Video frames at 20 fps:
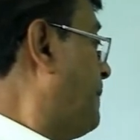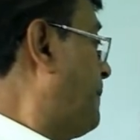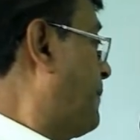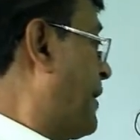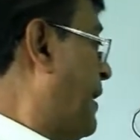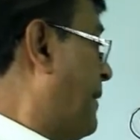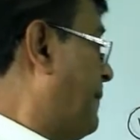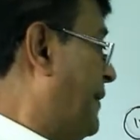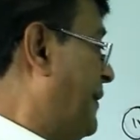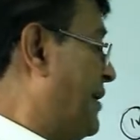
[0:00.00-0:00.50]

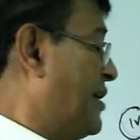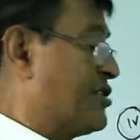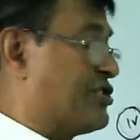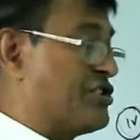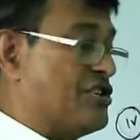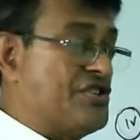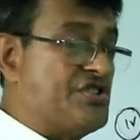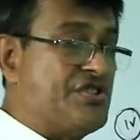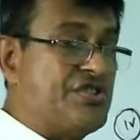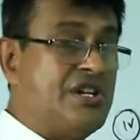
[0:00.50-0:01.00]

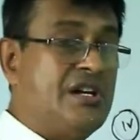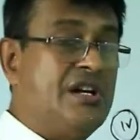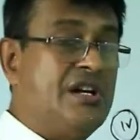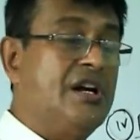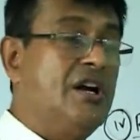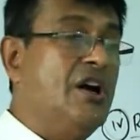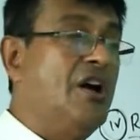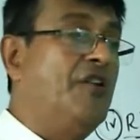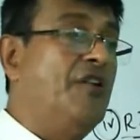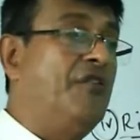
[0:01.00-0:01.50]
preparations
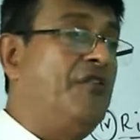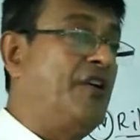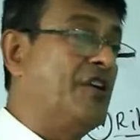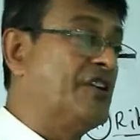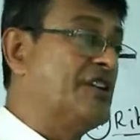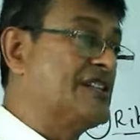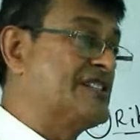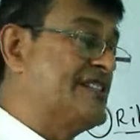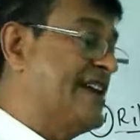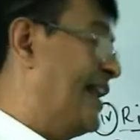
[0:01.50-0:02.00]
for
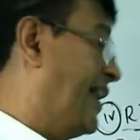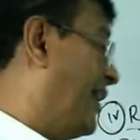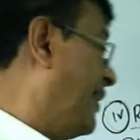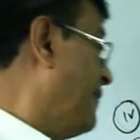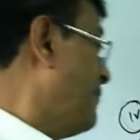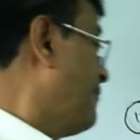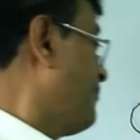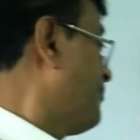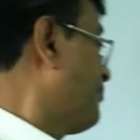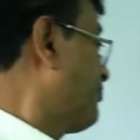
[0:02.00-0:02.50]
the
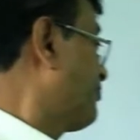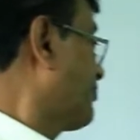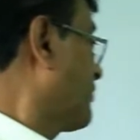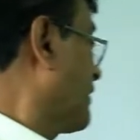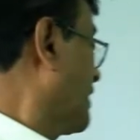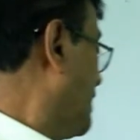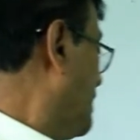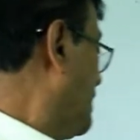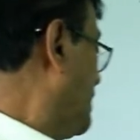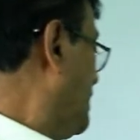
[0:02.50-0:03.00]

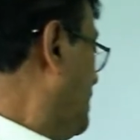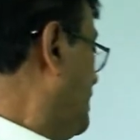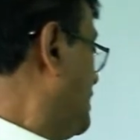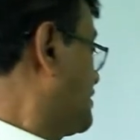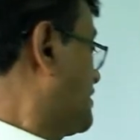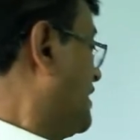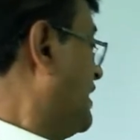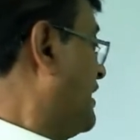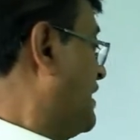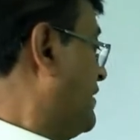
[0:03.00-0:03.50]

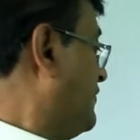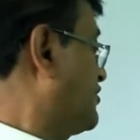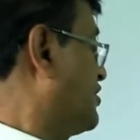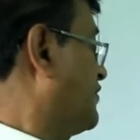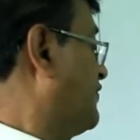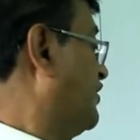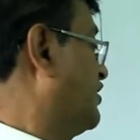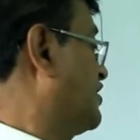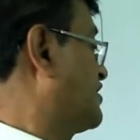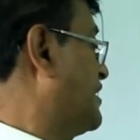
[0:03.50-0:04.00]
cell division,
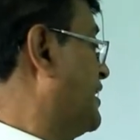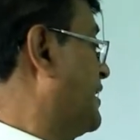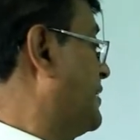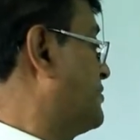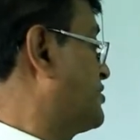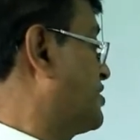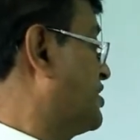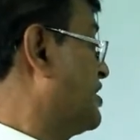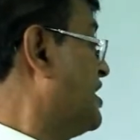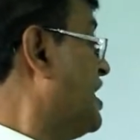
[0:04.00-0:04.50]
for the cell
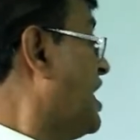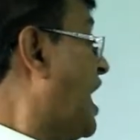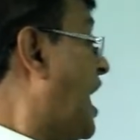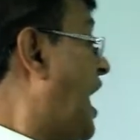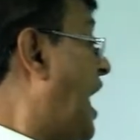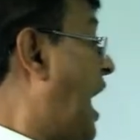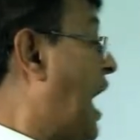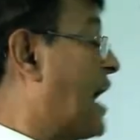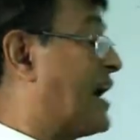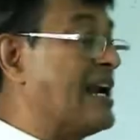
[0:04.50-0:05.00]
division,
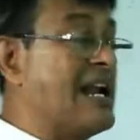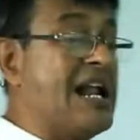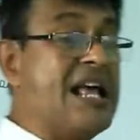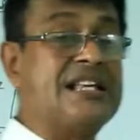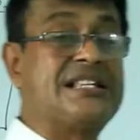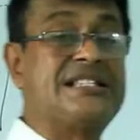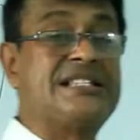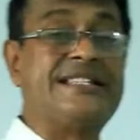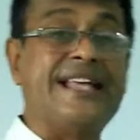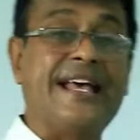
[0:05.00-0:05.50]

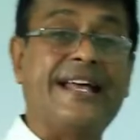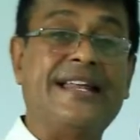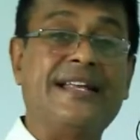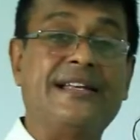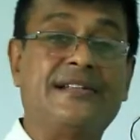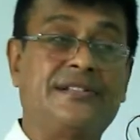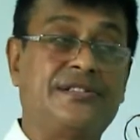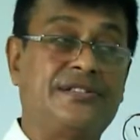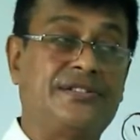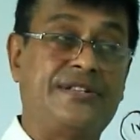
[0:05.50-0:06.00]
unless there
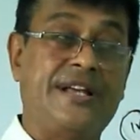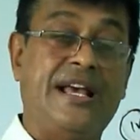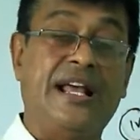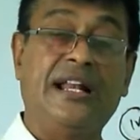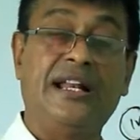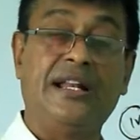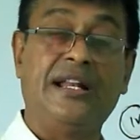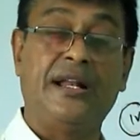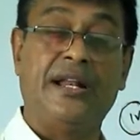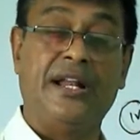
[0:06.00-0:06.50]
is
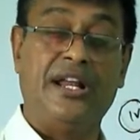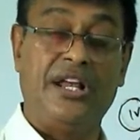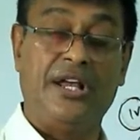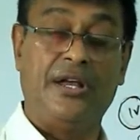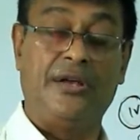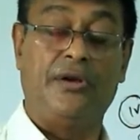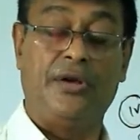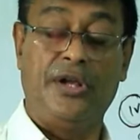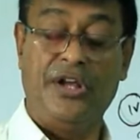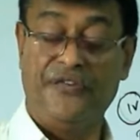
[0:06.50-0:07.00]

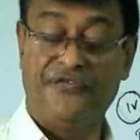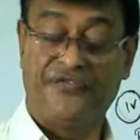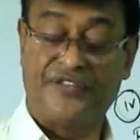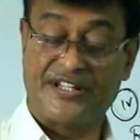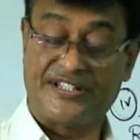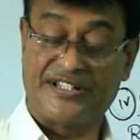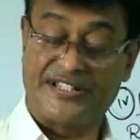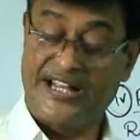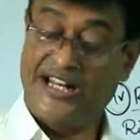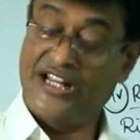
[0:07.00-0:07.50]
if
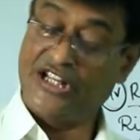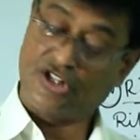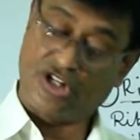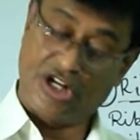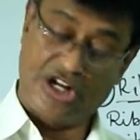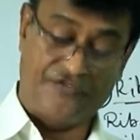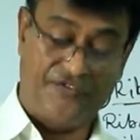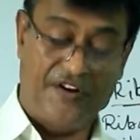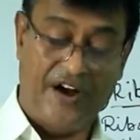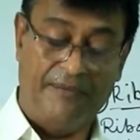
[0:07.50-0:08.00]
the cell is
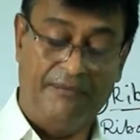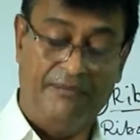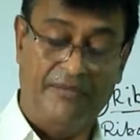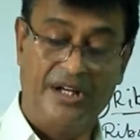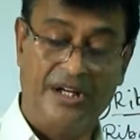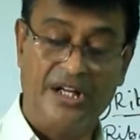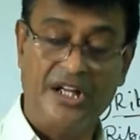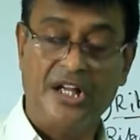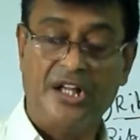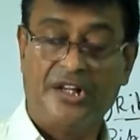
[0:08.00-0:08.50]

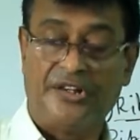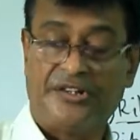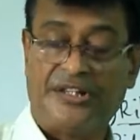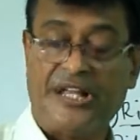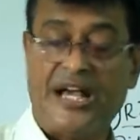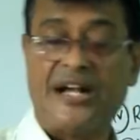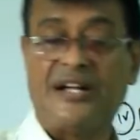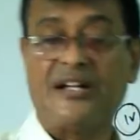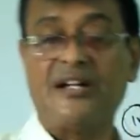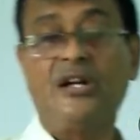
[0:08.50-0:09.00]
confirmed
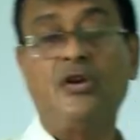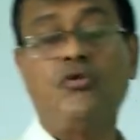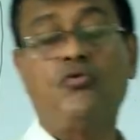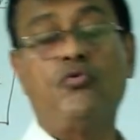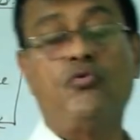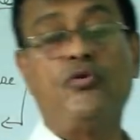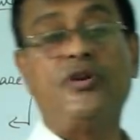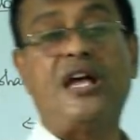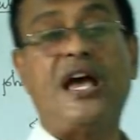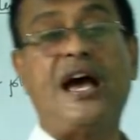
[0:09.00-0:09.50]
that
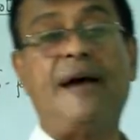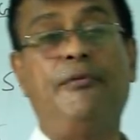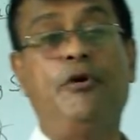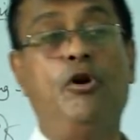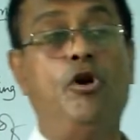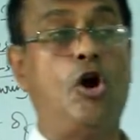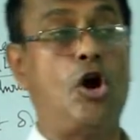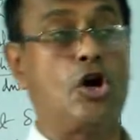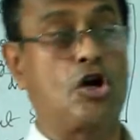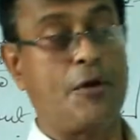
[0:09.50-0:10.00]
we have
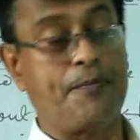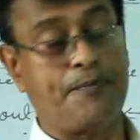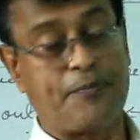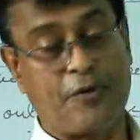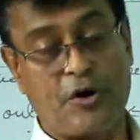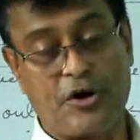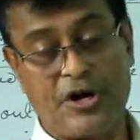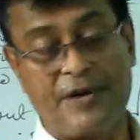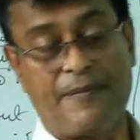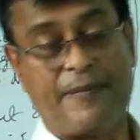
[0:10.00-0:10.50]
lot of
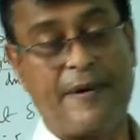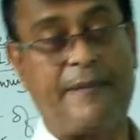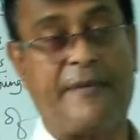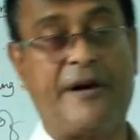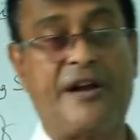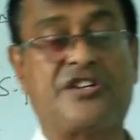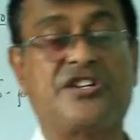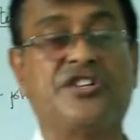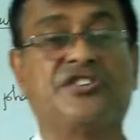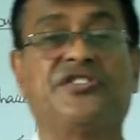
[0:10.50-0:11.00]
protein
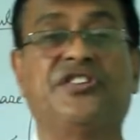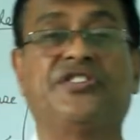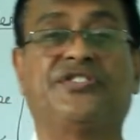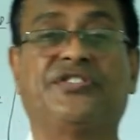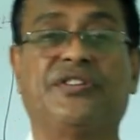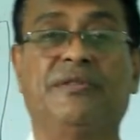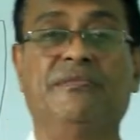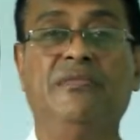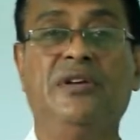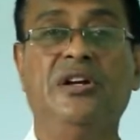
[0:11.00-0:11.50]
preparation
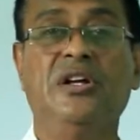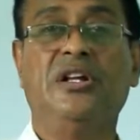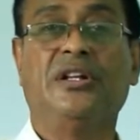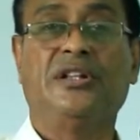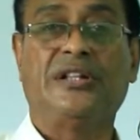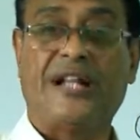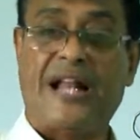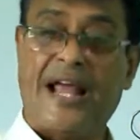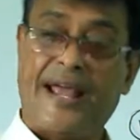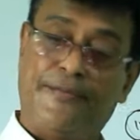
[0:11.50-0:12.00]

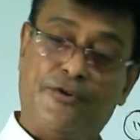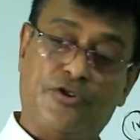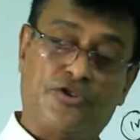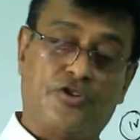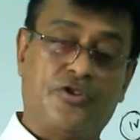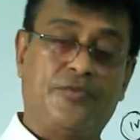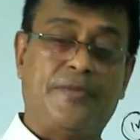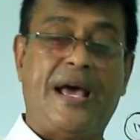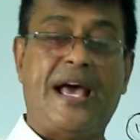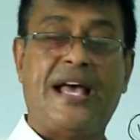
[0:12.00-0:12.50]
system, the
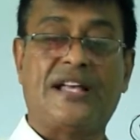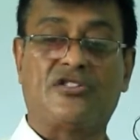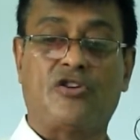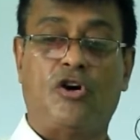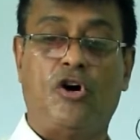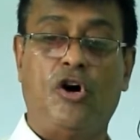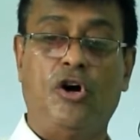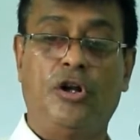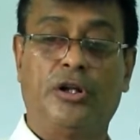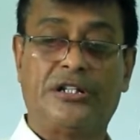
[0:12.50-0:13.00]
ribosome has
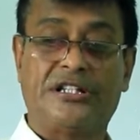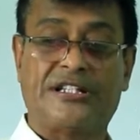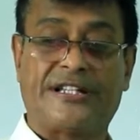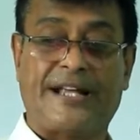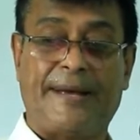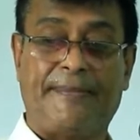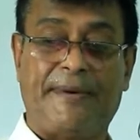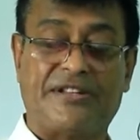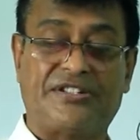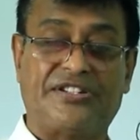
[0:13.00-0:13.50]
all this
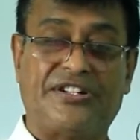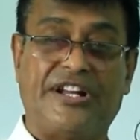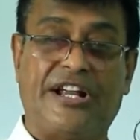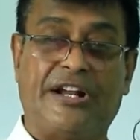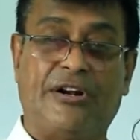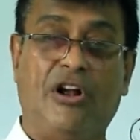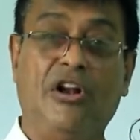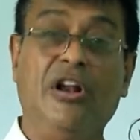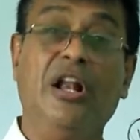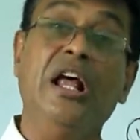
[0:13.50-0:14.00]
capacity
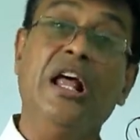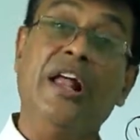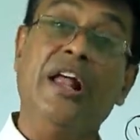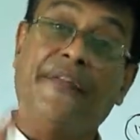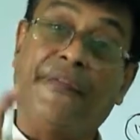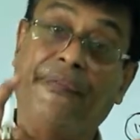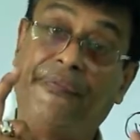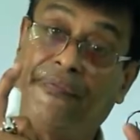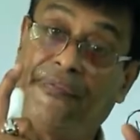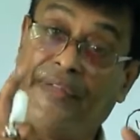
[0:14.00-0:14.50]
and all,
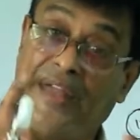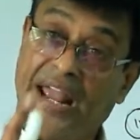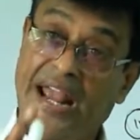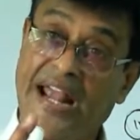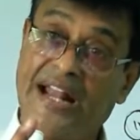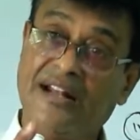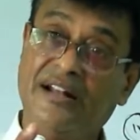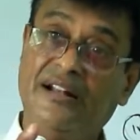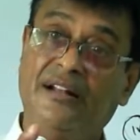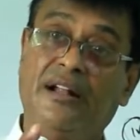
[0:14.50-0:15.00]

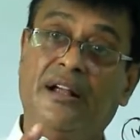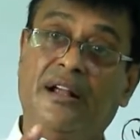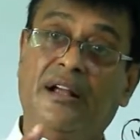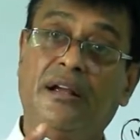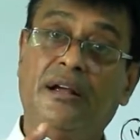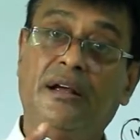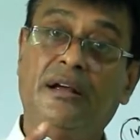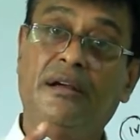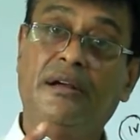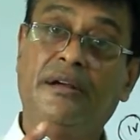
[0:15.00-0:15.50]

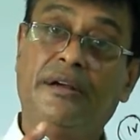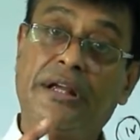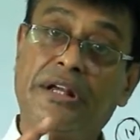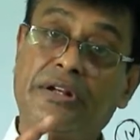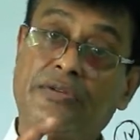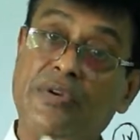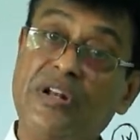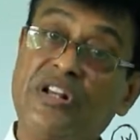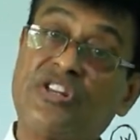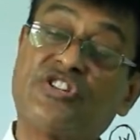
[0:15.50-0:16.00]
then
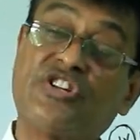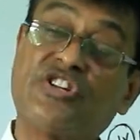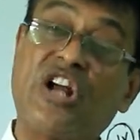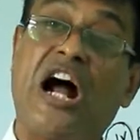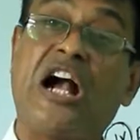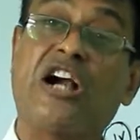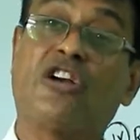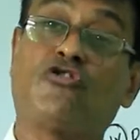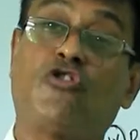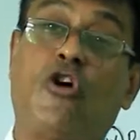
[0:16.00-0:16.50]
it will
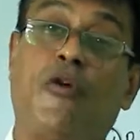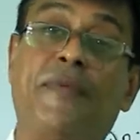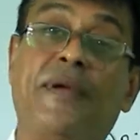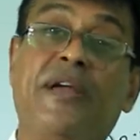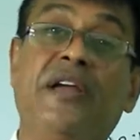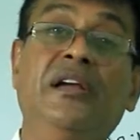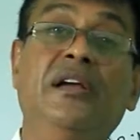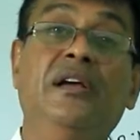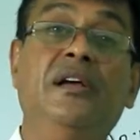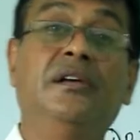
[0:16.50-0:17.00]
start
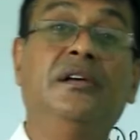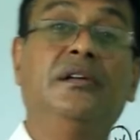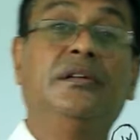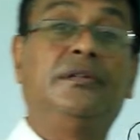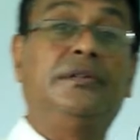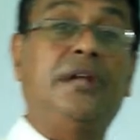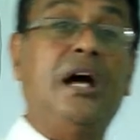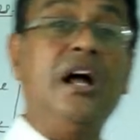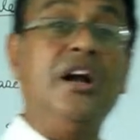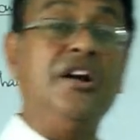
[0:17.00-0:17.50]
copying
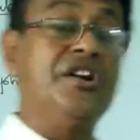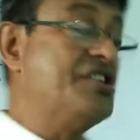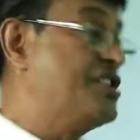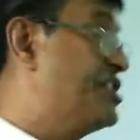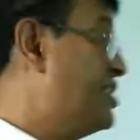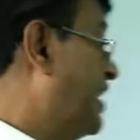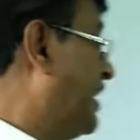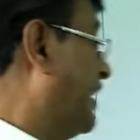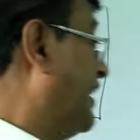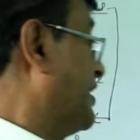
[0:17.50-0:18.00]
the
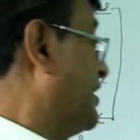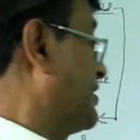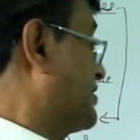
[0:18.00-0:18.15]
DNA.